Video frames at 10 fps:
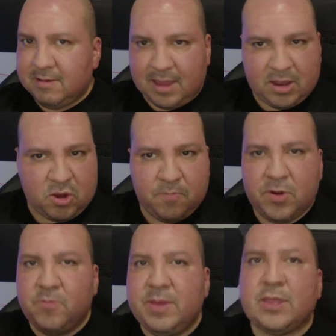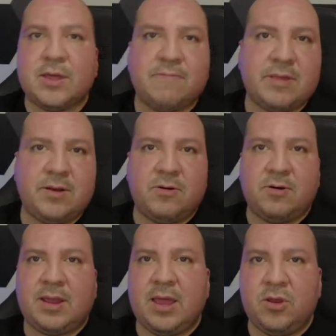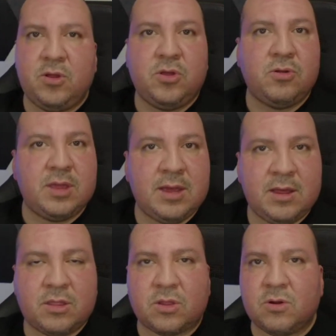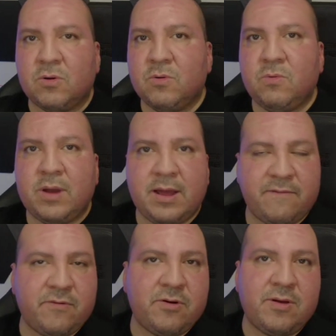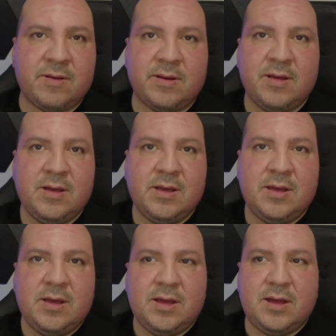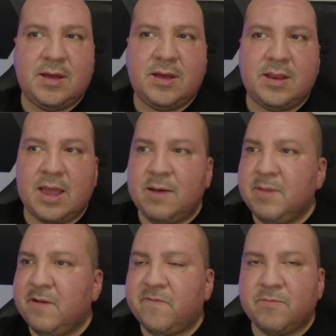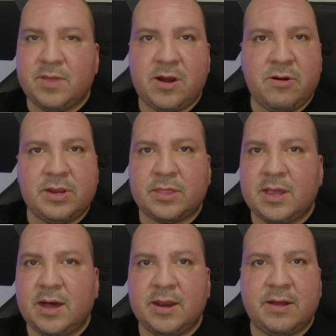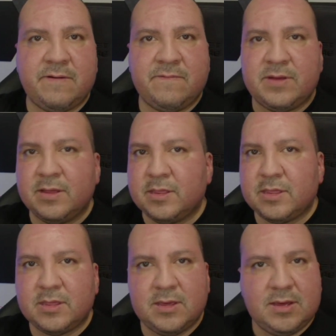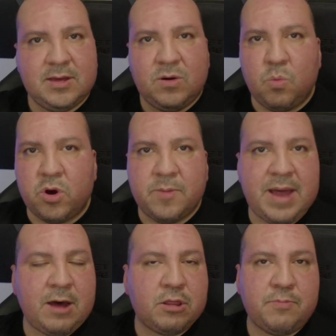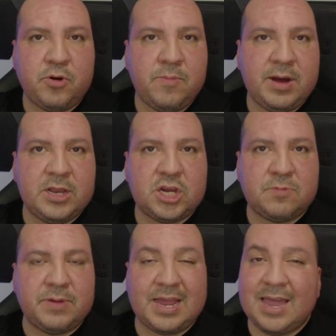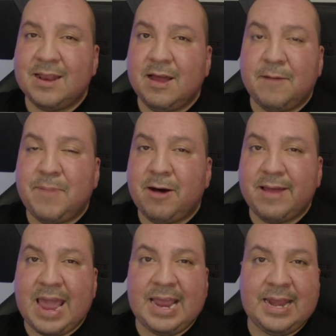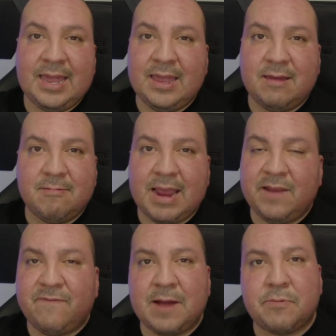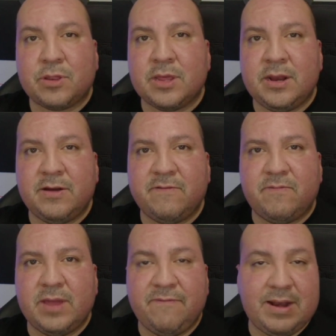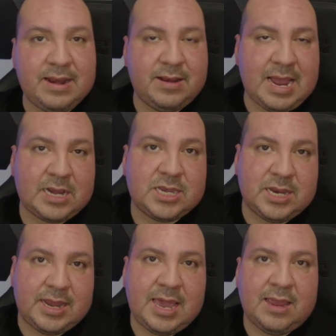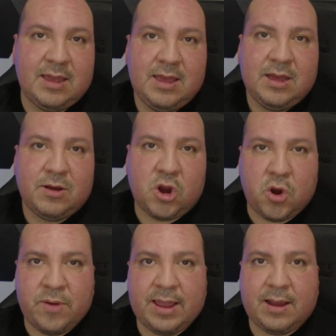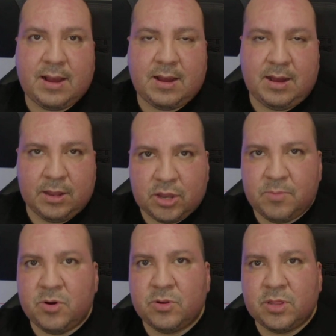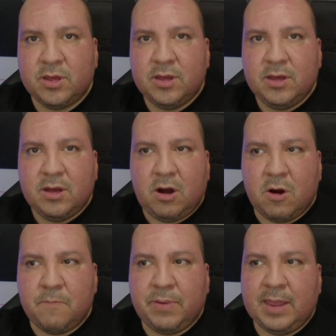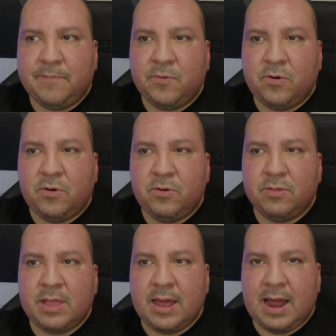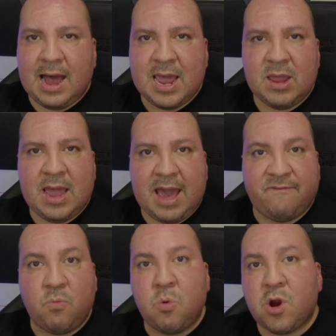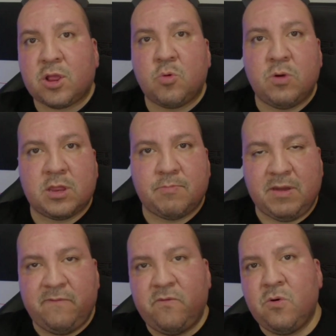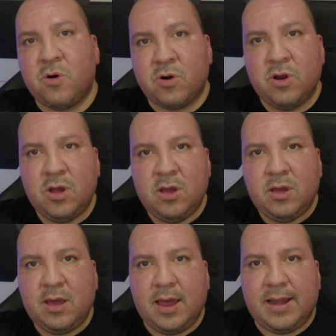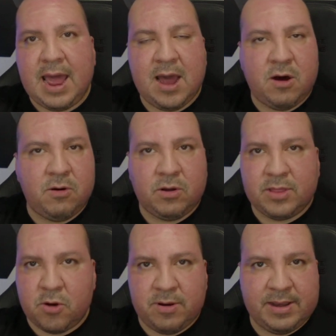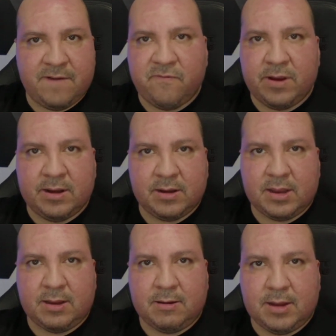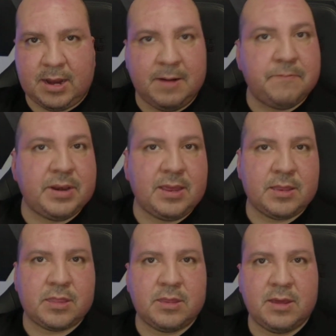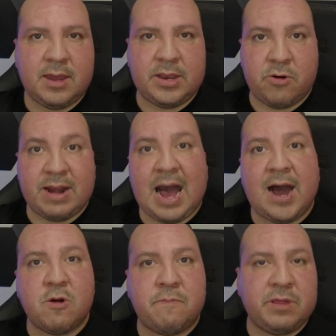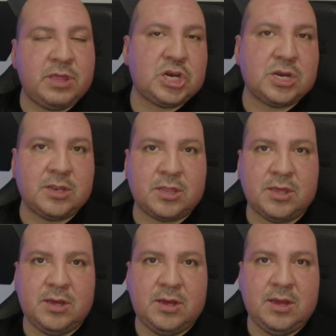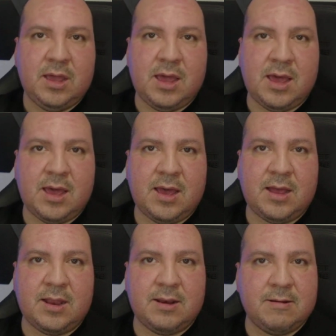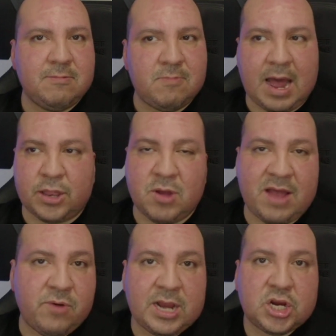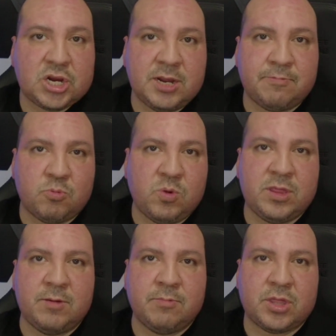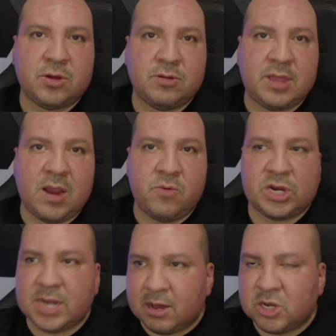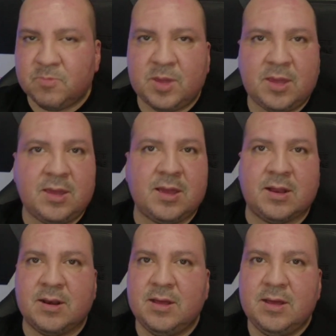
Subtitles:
can you build me something, or can you do this or whatever? And yeah, man, from there it just kind of just word of mouth pretty much. But again, about 80, 85% of even like today, current customers are people that I have worked with before, and now they're in different companies and they're in higher positions, and I still have relationships with them. So they reached out to me, and